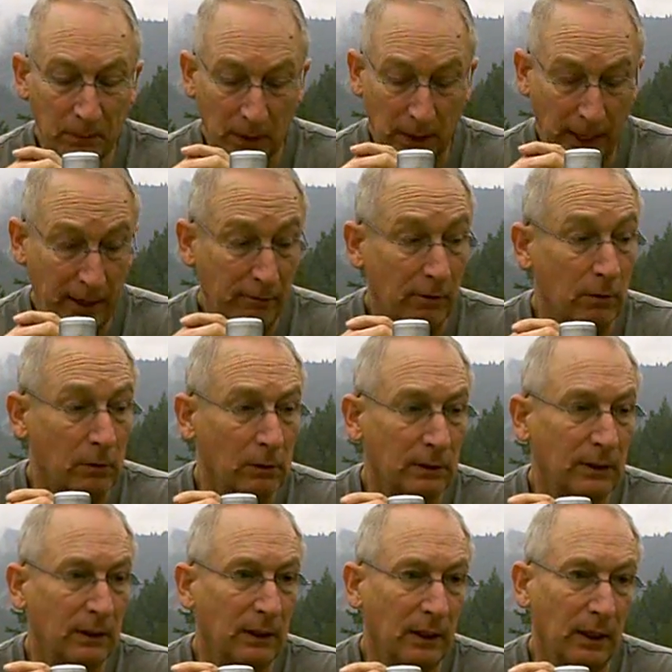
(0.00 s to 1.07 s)
kind of old,
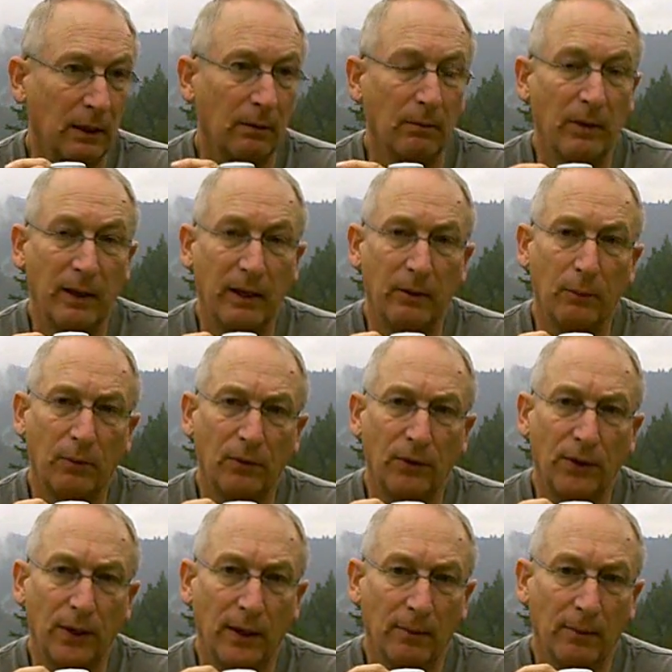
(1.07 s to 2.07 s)
and it was